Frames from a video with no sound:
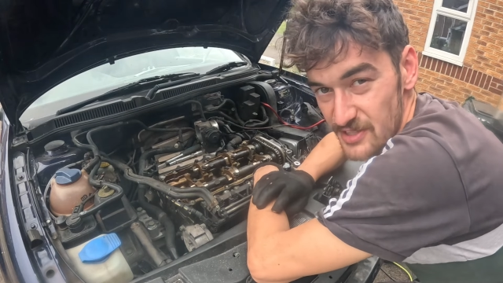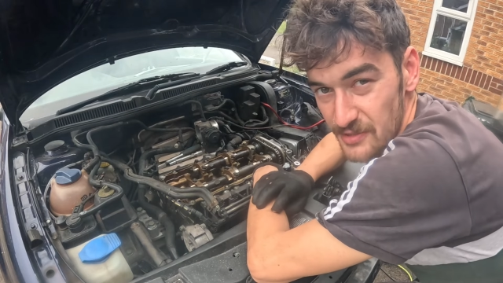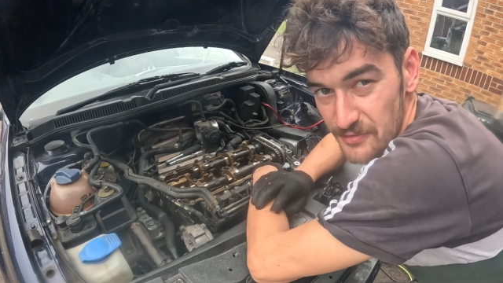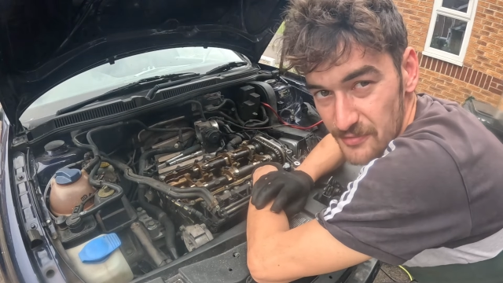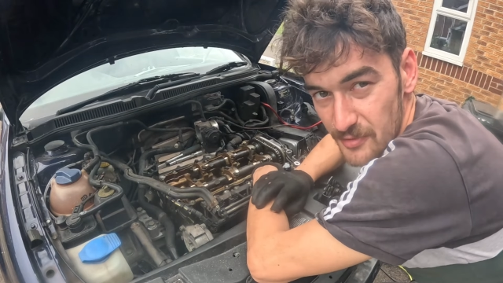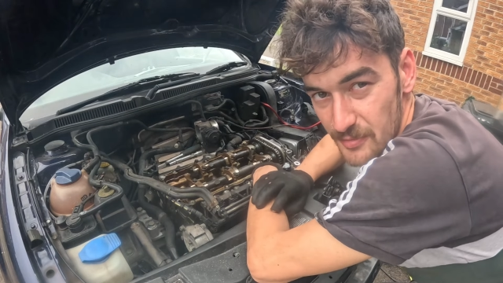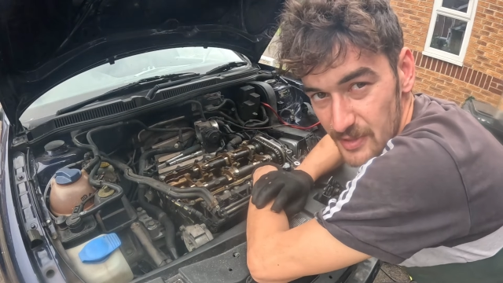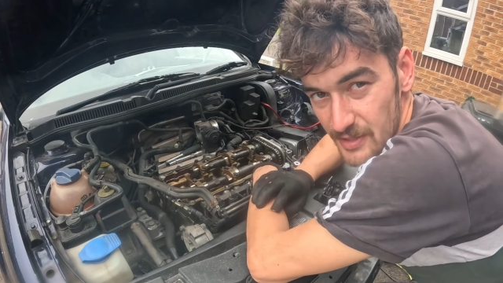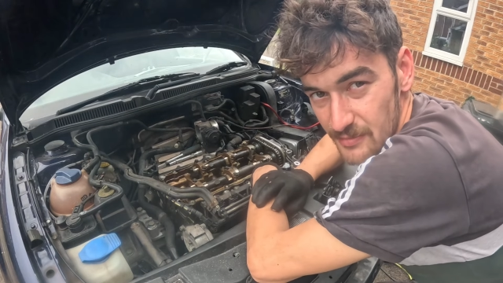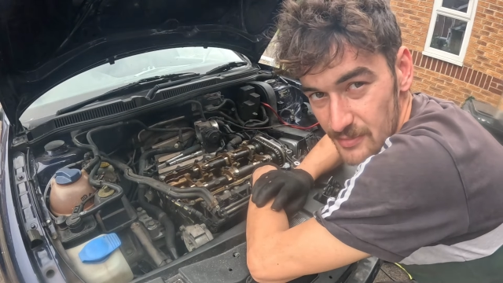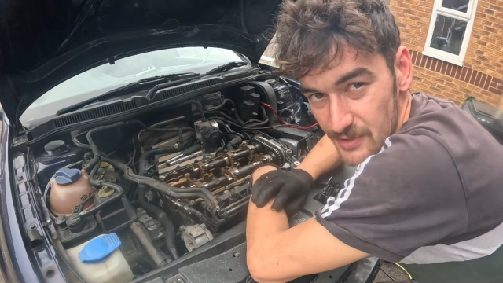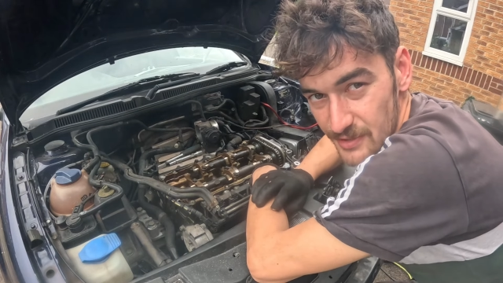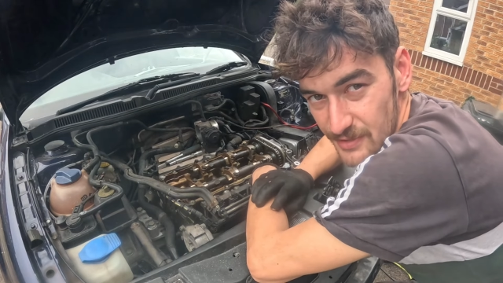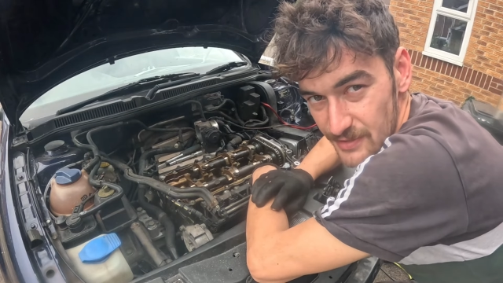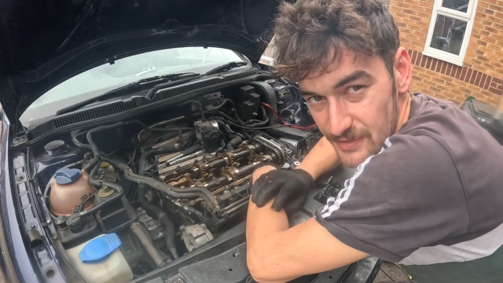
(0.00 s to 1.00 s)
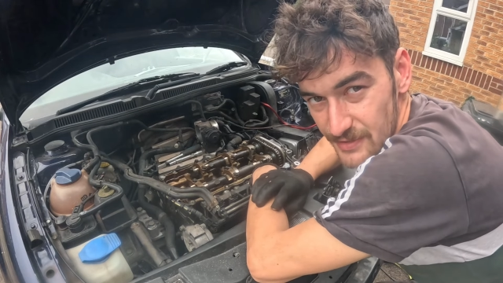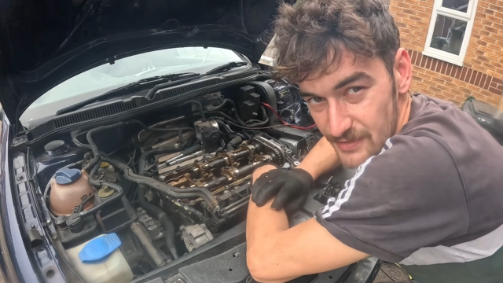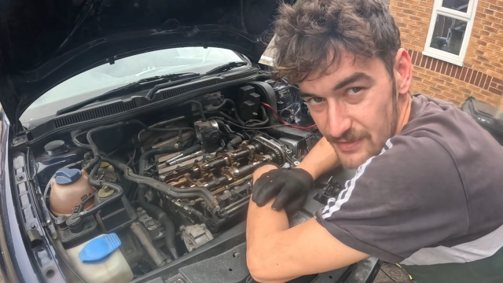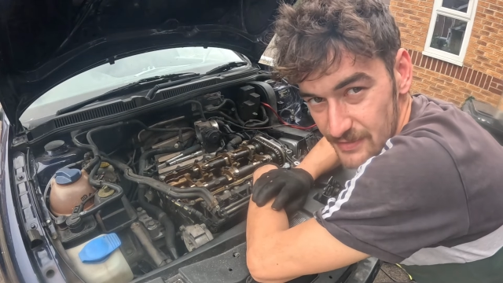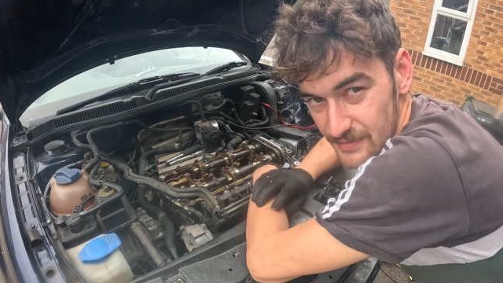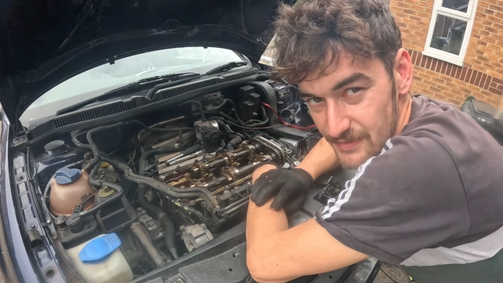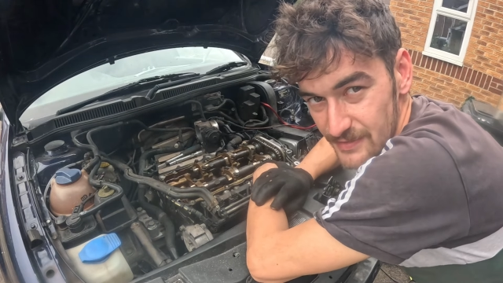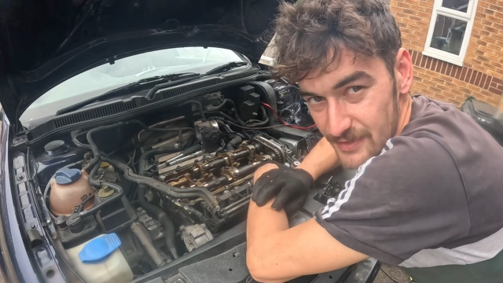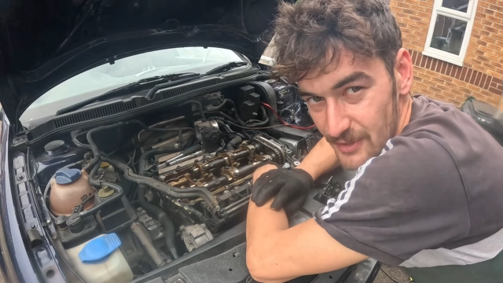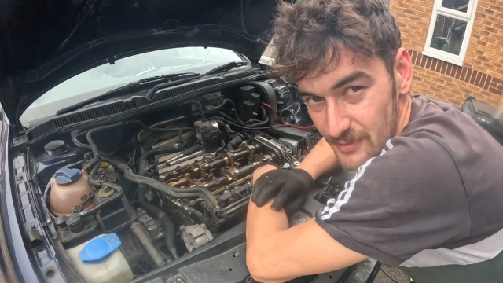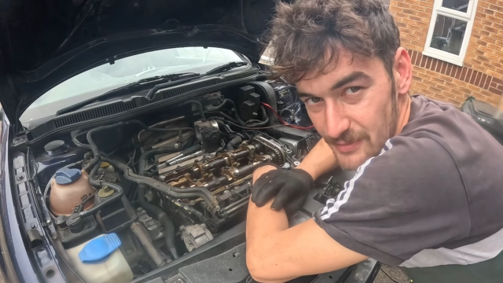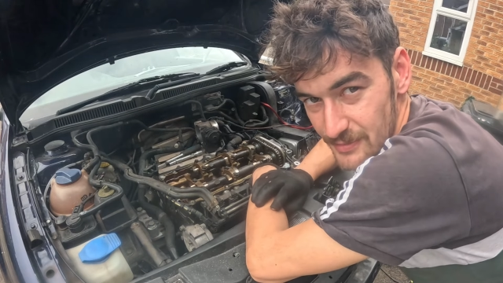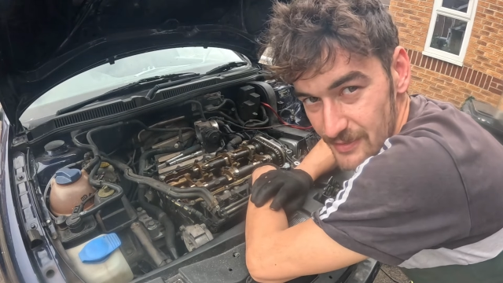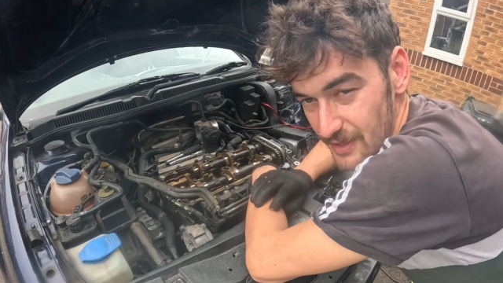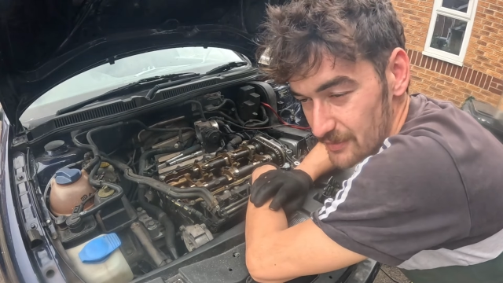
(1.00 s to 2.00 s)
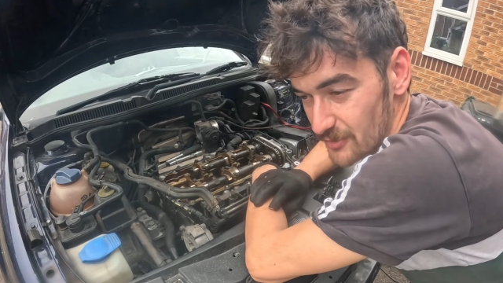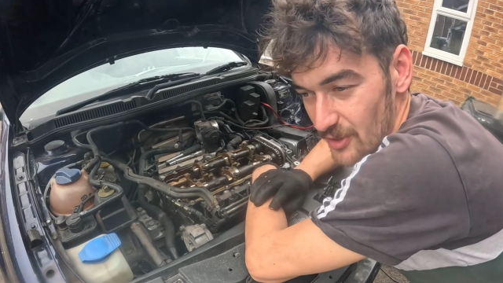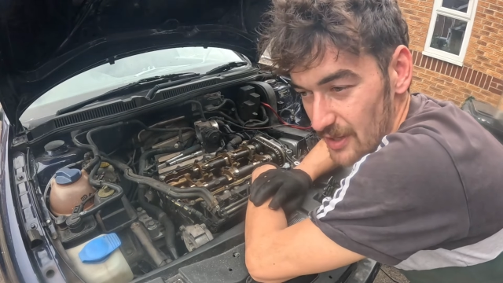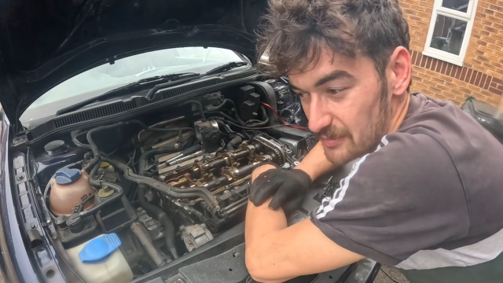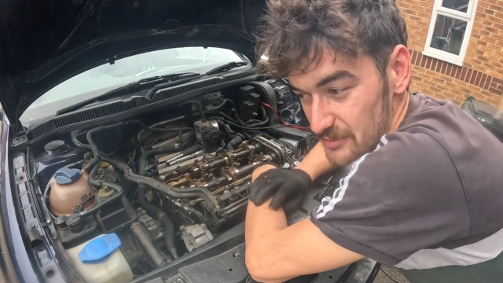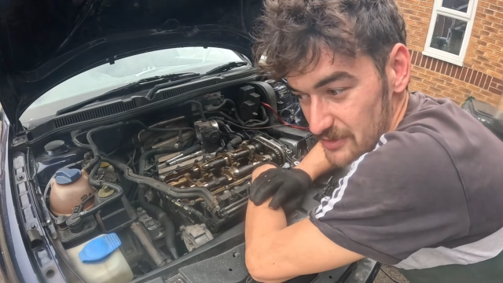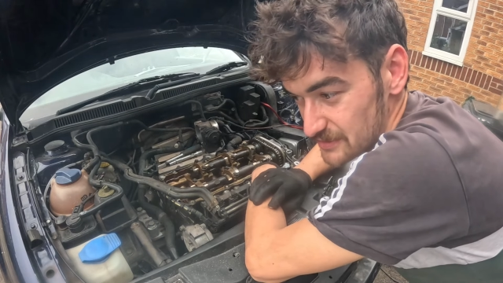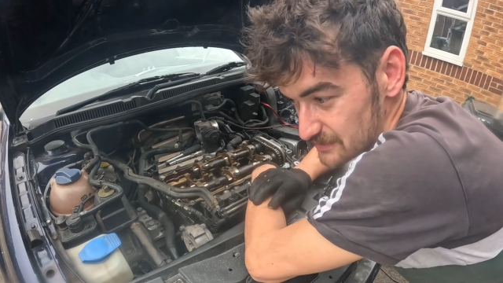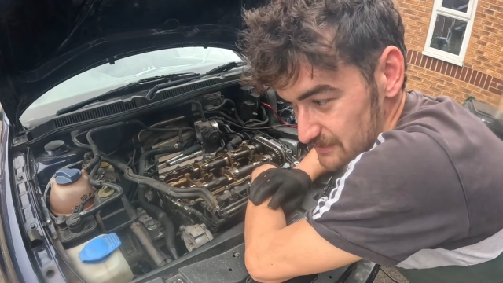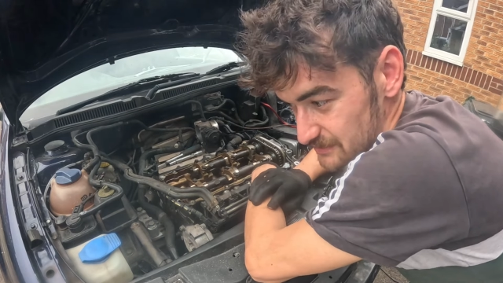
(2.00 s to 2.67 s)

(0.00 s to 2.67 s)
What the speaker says: chill for a bit because, no, I'm not happy.